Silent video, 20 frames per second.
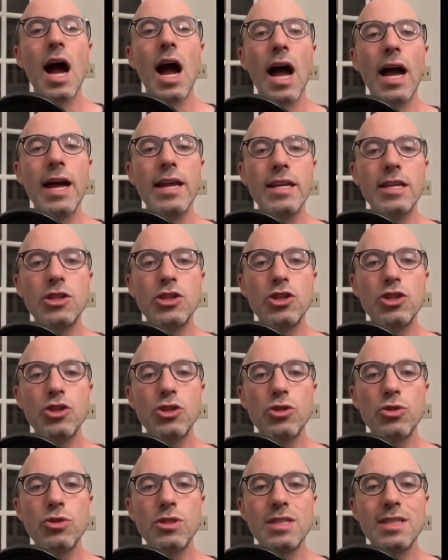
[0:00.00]
I need to
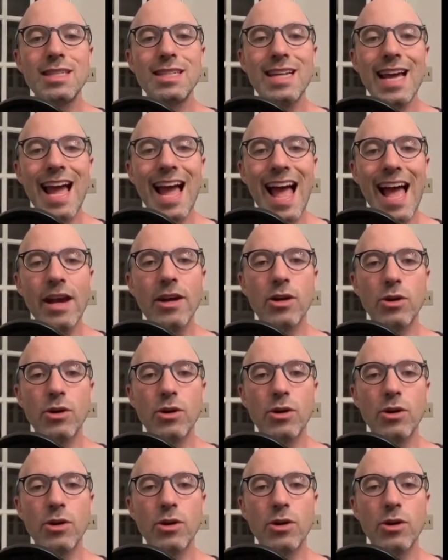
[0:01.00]
use this at